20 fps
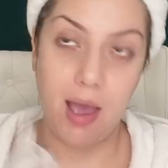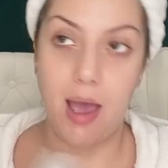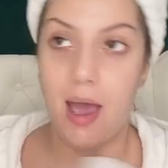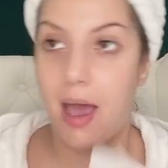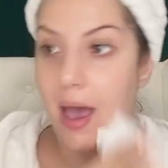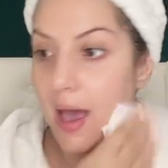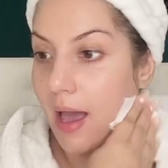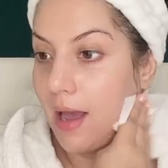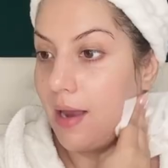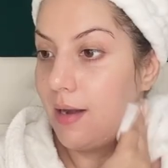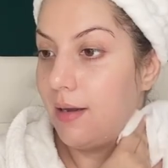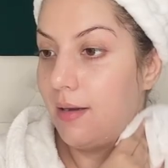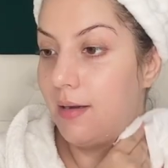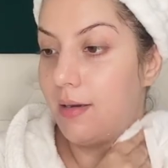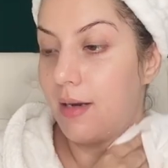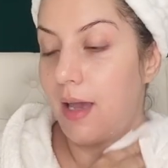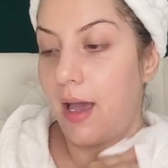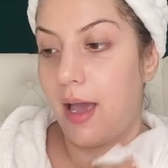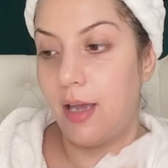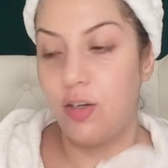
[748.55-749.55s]
And
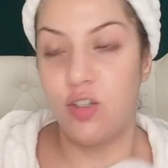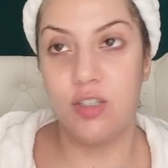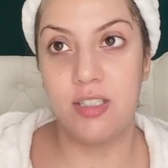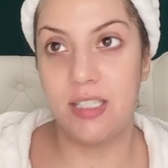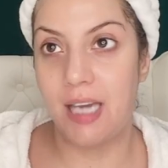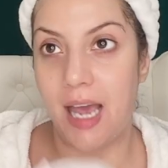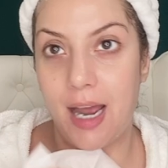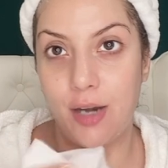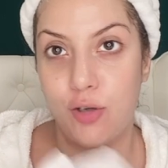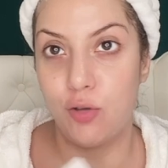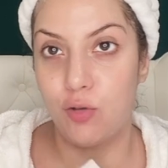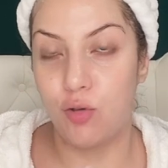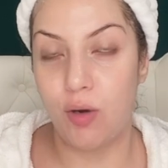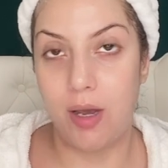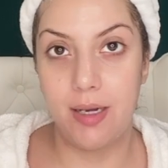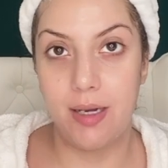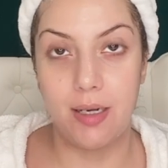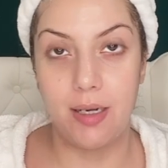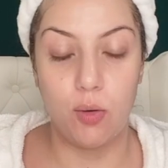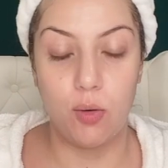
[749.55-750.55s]
I just had to try
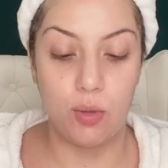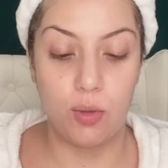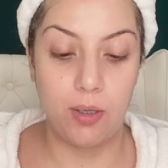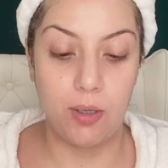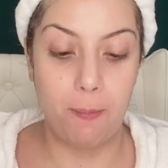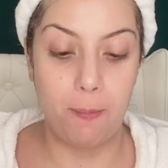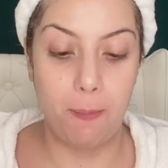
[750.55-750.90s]
it out.